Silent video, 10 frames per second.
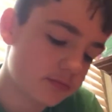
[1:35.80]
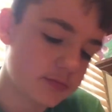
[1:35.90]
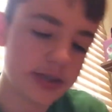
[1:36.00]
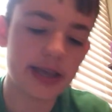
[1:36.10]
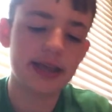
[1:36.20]

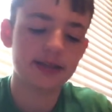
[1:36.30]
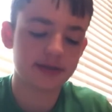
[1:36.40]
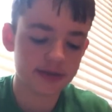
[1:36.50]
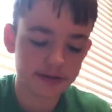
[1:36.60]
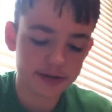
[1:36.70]

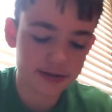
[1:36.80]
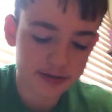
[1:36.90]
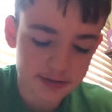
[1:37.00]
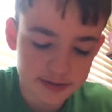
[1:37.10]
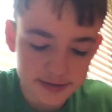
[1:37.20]
Yes, here it
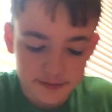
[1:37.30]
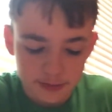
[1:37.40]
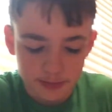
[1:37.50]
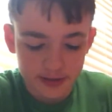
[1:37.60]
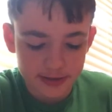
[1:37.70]
is,
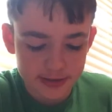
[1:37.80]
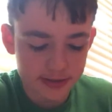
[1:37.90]
everybody.